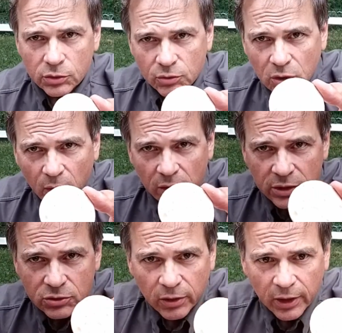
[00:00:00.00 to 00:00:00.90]
going to try one of
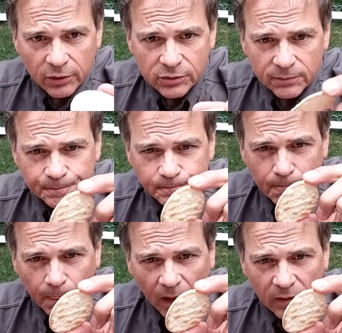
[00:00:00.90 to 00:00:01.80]
these crackers.
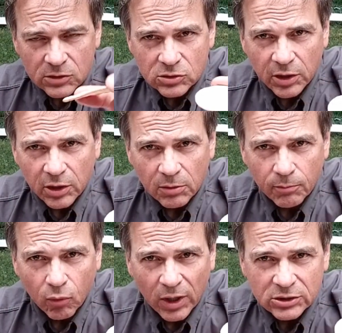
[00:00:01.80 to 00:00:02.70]
This is like
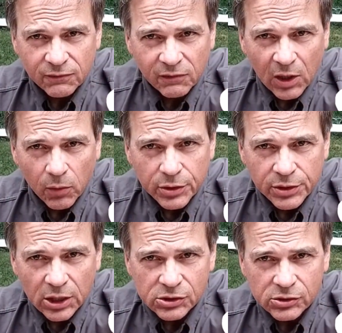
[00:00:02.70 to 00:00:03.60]
compressed flour
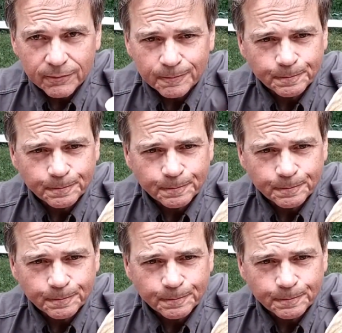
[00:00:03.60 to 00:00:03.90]
dust.